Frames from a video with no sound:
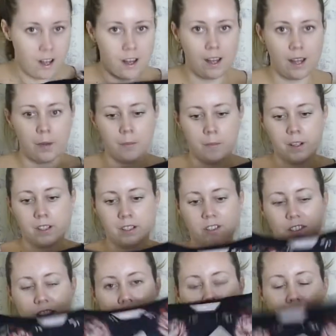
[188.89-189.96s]
And I
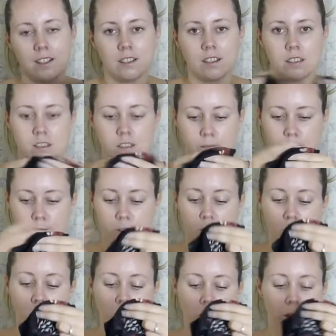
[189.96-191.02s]
just think that is
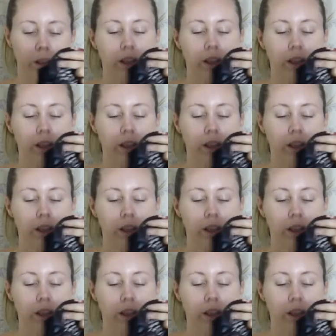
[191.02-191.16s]
so cute.